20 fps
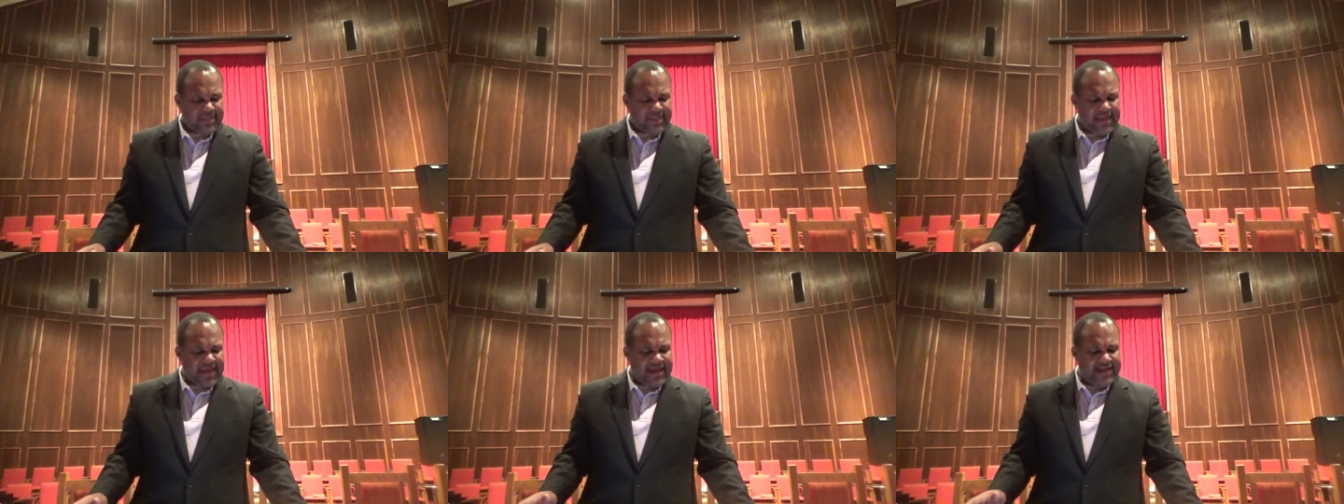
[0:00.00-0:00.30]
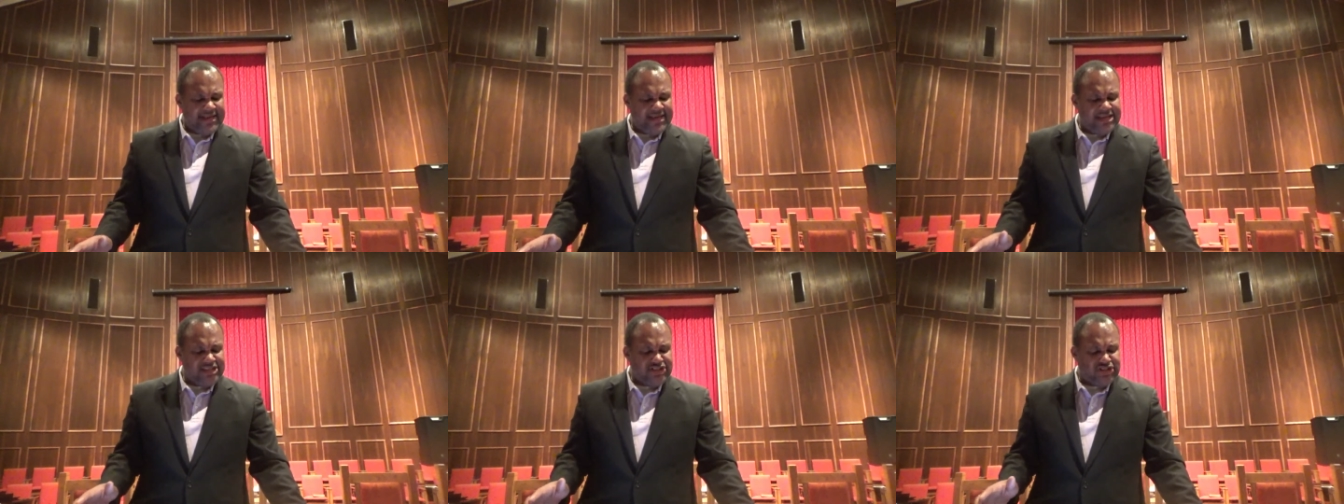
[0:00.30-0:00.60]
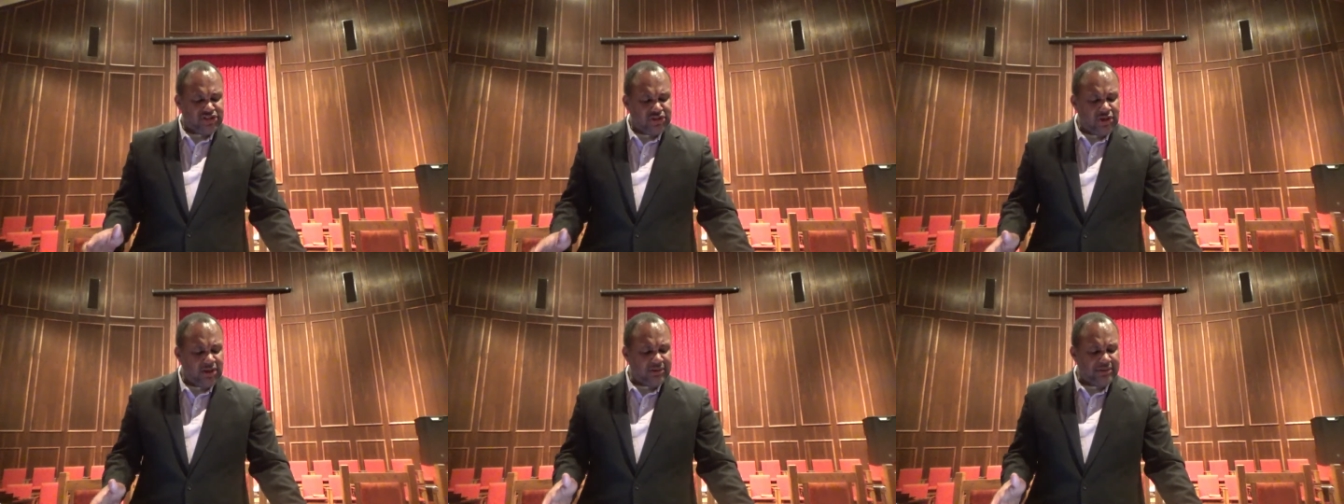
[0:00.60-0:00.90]
And he
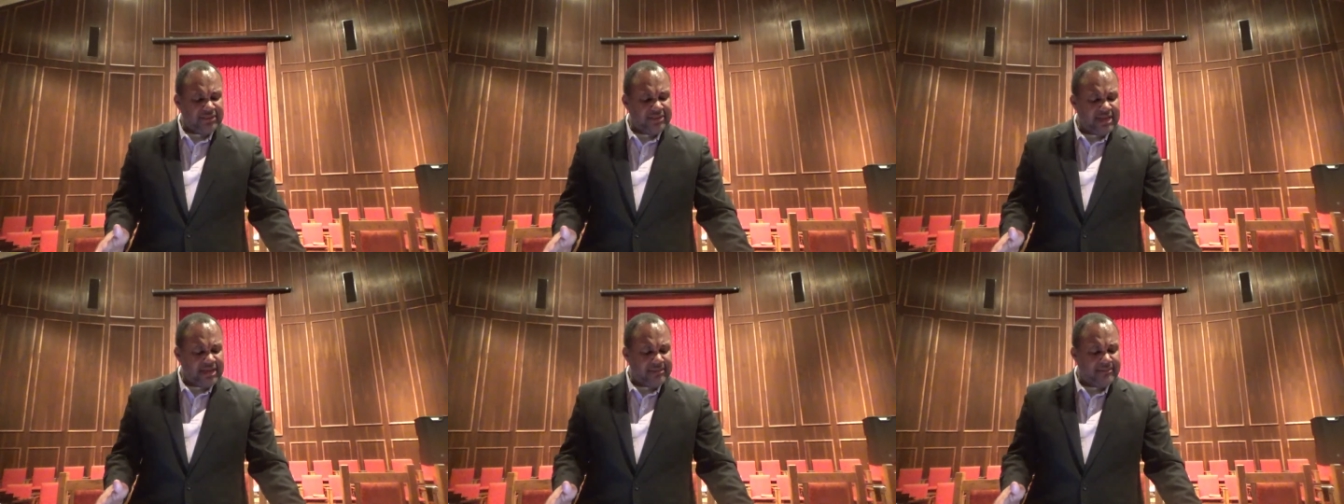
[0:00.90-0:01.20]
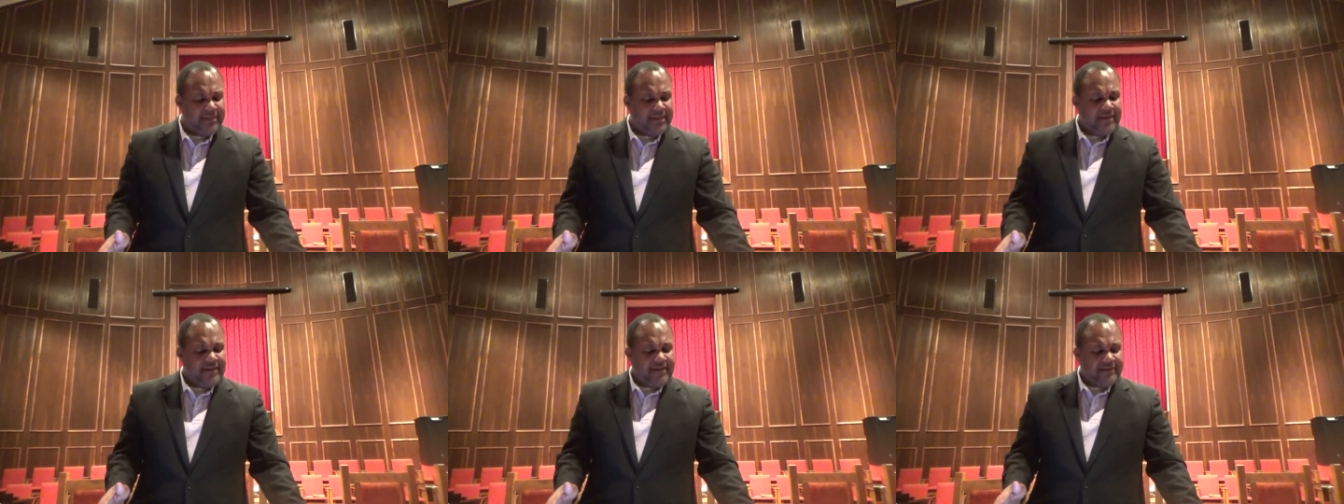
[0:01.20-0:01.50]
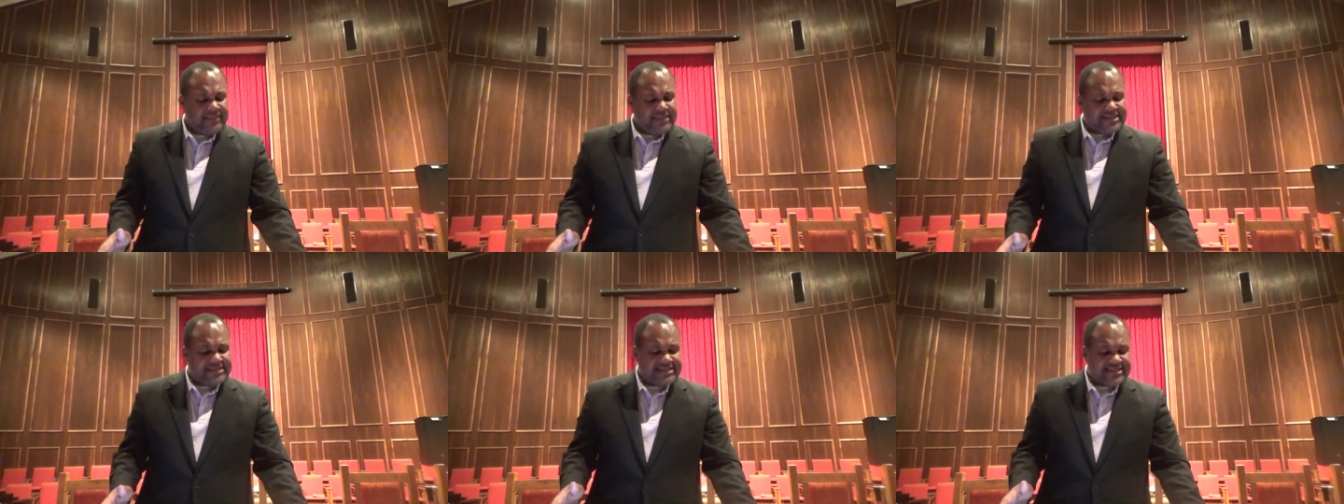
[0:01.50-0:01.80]
took them
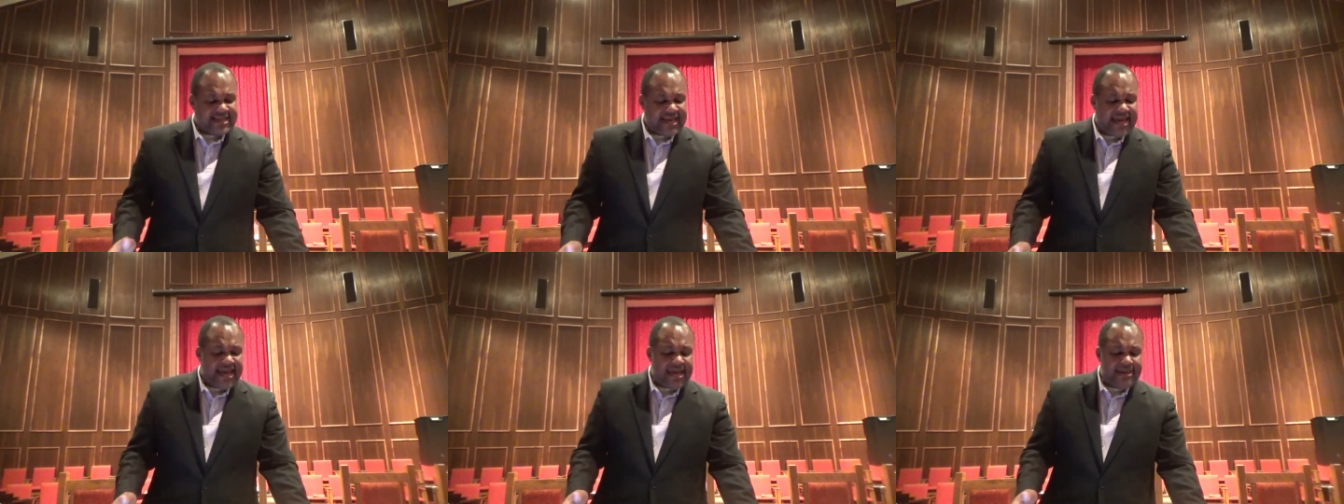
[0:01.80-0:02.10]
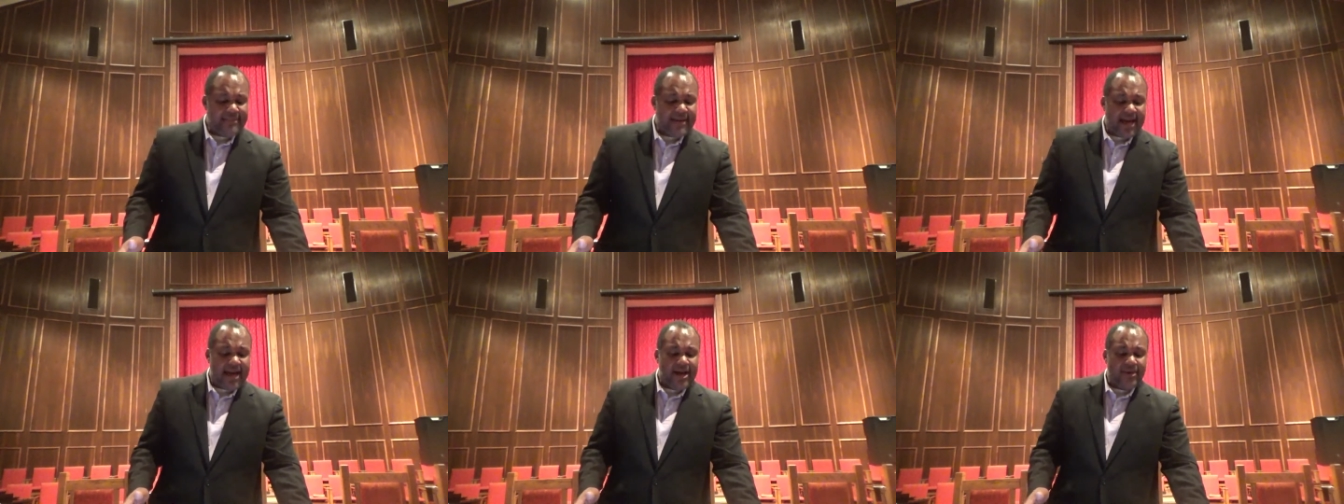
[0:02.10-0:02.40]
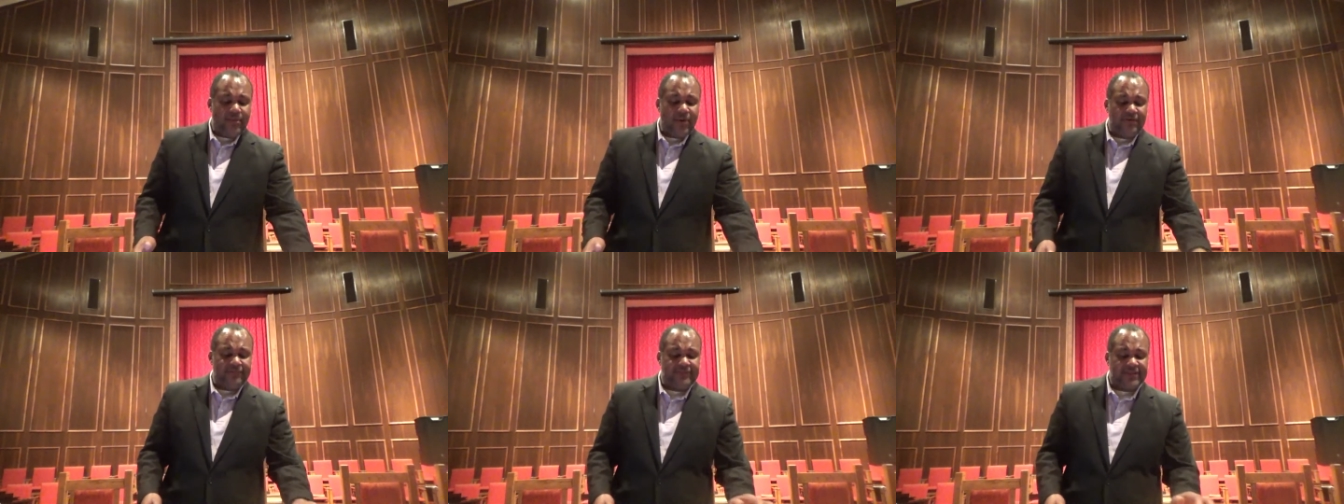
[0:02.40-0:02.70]
the same hour